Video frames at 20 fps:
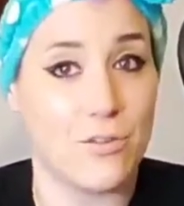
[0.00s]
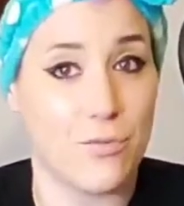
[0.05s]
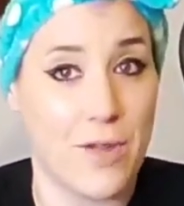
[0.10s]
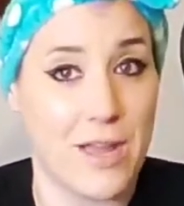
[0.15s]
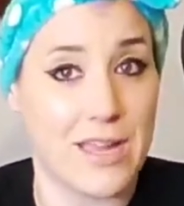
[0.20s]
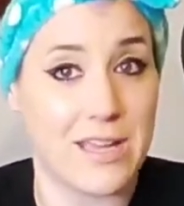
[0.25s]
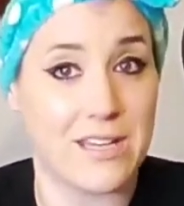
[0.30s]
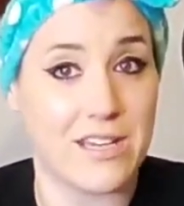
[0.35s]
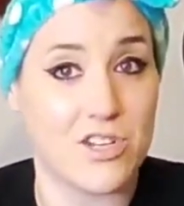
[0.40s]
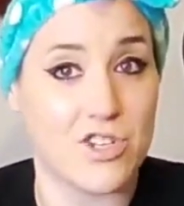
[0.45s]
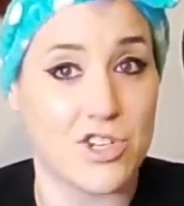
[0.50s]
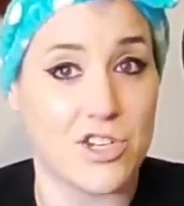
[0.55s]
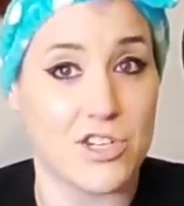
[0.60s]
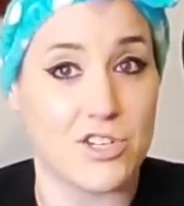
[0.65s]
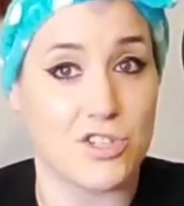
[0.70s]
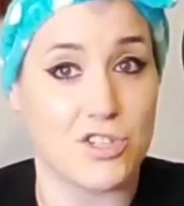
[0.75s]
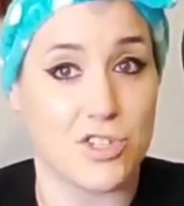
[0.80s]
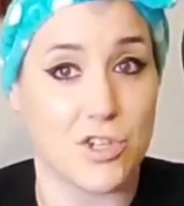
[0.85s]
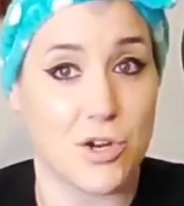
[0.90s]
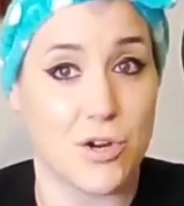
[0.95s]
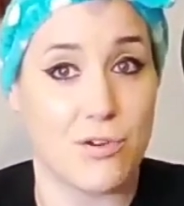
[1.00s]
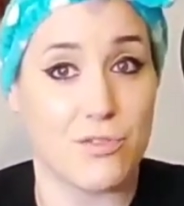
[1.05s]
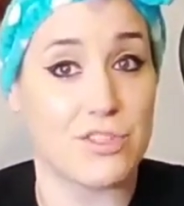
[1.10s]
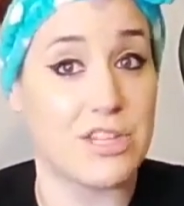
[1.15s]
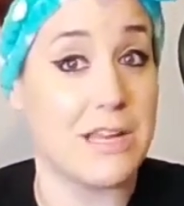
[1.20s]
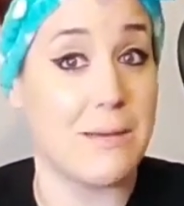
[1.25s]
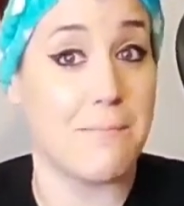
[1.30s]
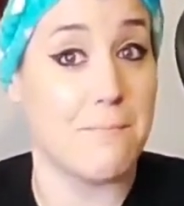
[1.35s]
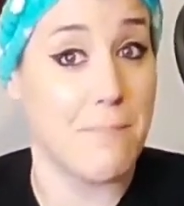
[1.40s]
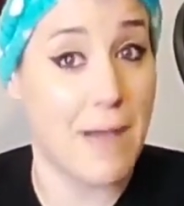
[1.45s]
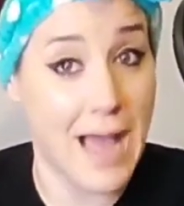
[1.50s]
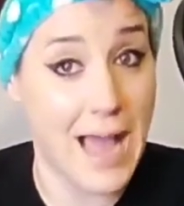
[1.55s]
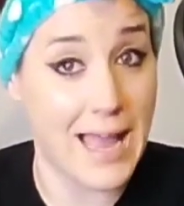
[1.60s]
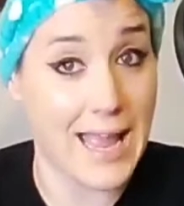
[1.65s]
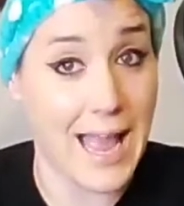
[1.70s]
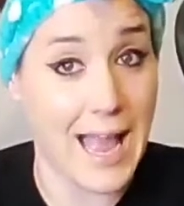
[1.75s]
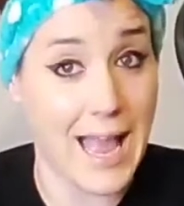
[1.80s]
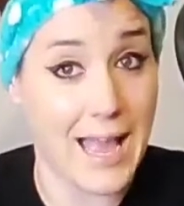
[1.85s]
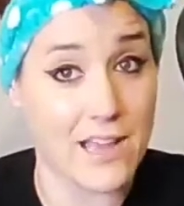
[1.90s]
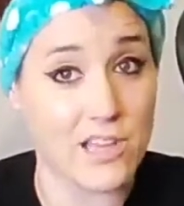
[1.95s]
the recognition it deserves in
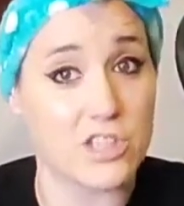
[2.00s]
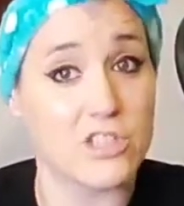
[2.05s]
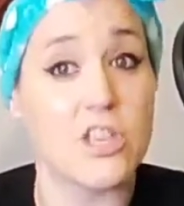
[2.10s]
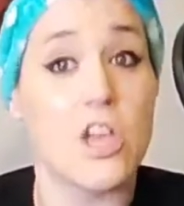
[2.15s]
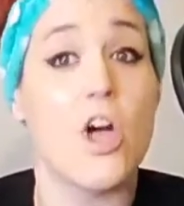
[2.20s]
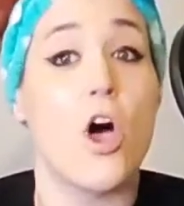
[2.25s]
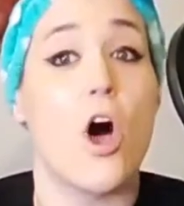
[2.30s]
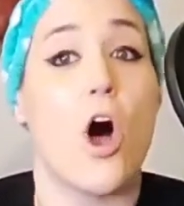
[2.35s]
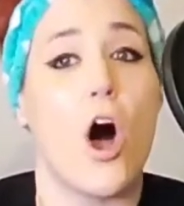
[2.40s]
my eyes.